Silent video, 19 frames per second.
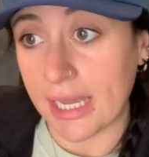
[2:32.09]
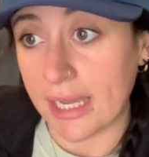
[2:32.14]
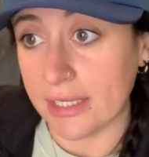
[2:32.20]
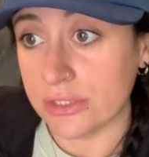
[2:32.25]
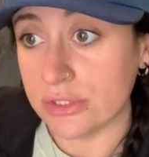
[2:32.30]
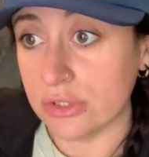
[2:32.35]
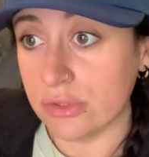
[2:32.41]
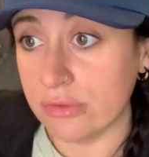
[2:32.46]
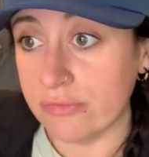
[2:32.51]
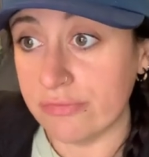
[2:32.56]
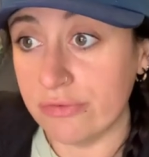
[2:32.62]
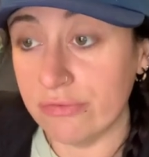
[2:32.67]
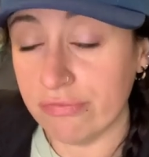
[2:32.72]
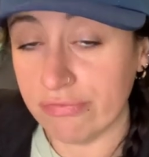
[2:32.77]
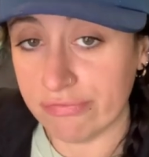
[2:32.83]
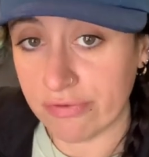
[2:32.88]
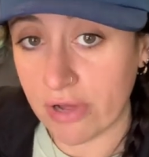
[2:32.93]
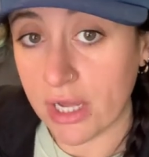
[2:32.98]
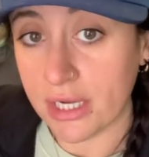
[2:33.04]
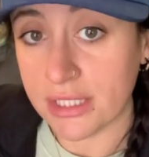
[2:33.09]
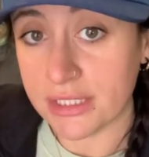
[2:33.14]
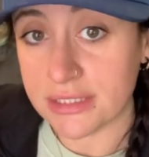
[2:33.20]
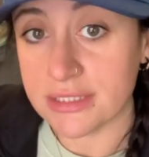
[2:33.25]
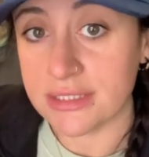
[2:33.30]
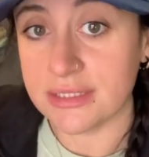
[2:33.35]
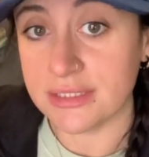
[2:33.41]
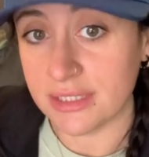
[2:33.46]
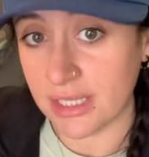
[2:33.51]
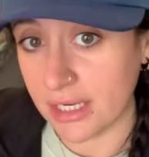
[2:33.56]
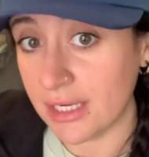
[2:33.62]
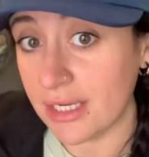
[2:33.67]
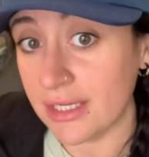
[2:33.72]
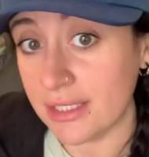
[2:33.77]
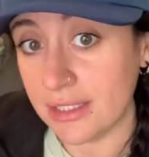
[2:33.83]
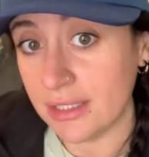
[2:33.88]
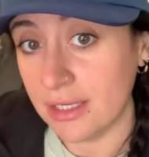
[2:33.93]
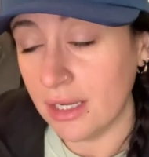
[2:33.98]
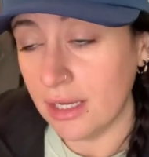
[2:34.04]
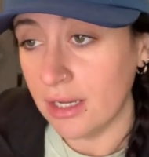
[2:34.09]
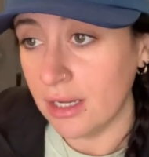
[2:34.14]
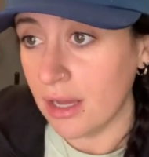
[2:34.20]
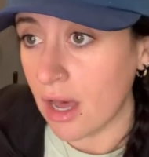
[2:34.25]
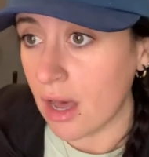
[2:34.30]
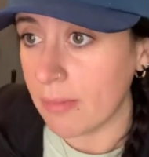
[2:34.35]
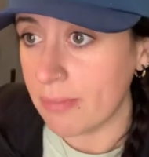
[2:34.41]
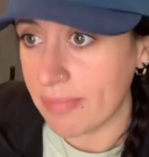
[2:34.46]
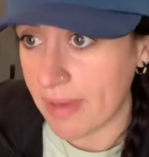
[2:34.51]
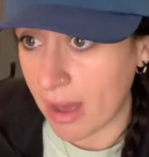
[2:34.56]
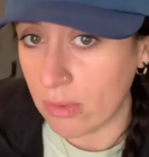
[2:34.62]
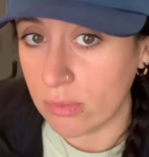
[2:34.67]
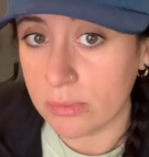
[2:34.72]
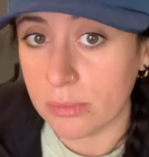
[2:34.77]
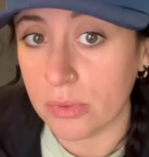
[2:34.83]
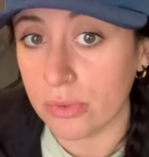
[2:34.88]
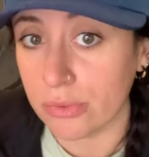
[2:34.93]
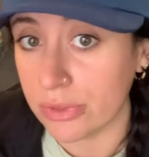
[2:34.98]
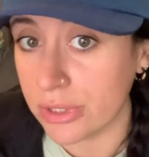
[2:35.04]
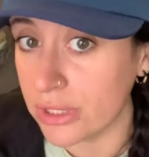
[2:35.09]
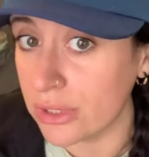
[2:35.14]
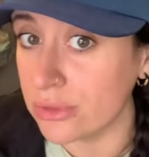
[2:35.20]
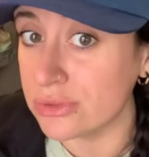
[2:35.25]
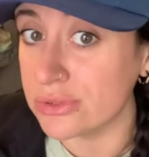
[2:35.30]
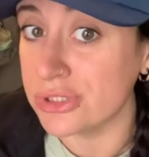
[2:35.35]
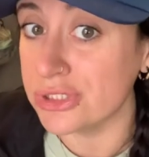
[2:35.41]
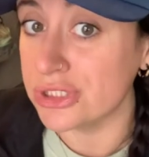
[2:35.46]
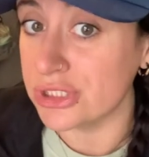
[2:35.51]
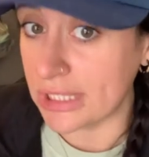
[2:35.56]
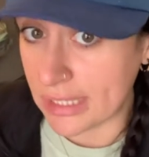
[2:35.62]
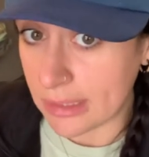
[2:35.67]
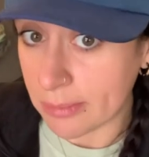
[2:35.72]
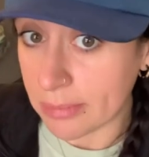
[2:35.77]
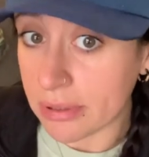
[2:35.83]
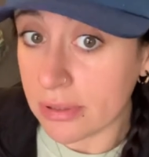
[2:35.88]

So if you find a study about Merino sheep